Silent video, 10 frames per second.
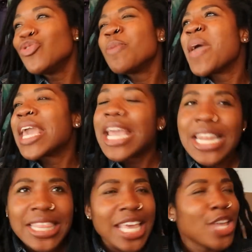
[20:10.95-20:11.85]
You could paint
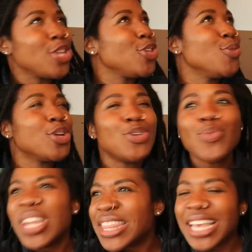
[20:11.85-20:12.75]
anything, you could
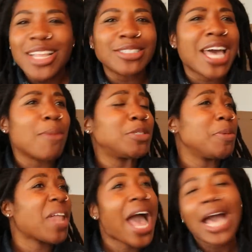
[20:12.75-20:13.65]
do anything. There's comments,
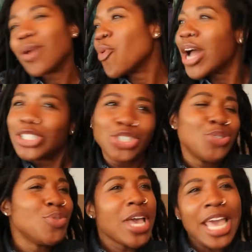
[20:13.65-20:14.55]
people, I could watch
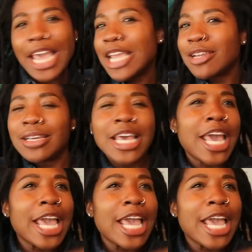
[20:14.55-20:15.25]
you eat a